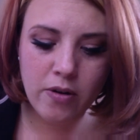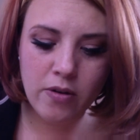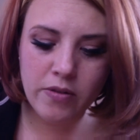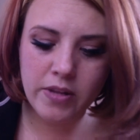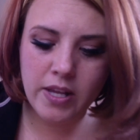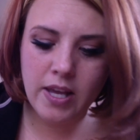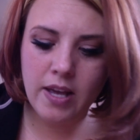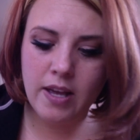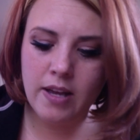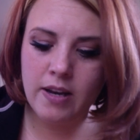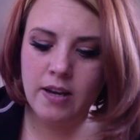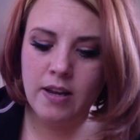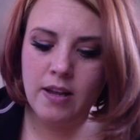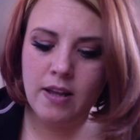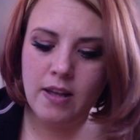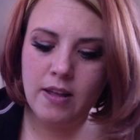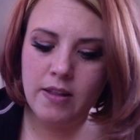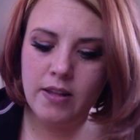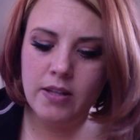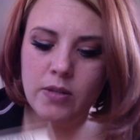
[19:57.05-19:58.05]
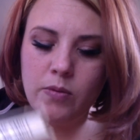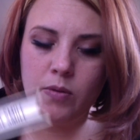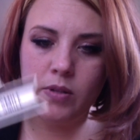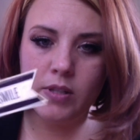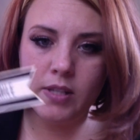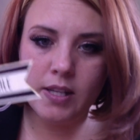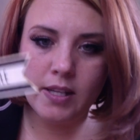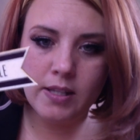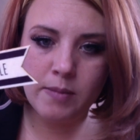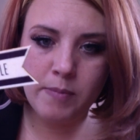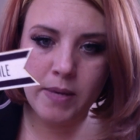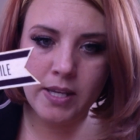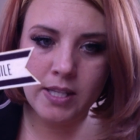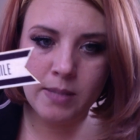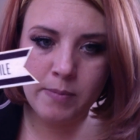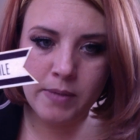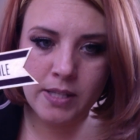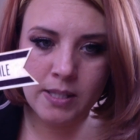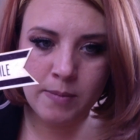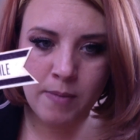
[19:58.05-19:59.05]
on the end. This one says makes
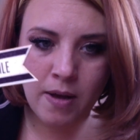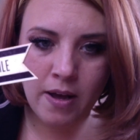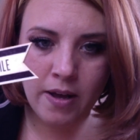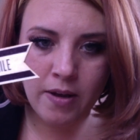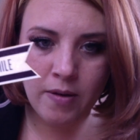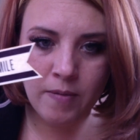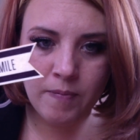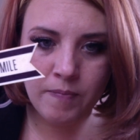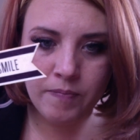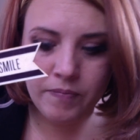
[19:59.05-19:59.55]
me smile.